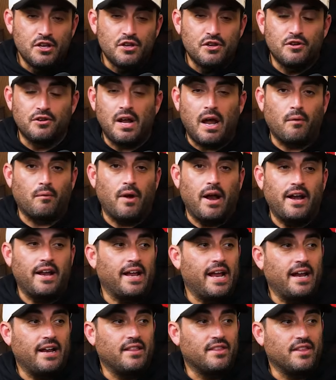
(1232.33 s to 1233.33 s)
You're not
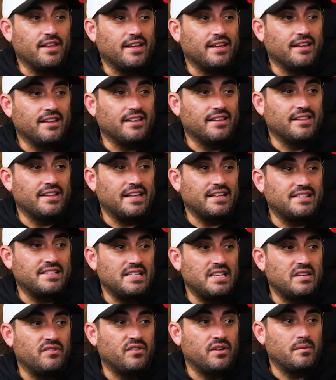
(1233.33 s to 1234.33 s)
writing anything that's
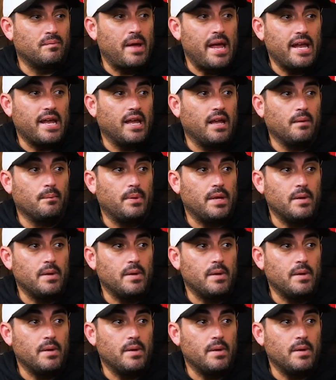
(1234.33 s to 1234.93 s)
even making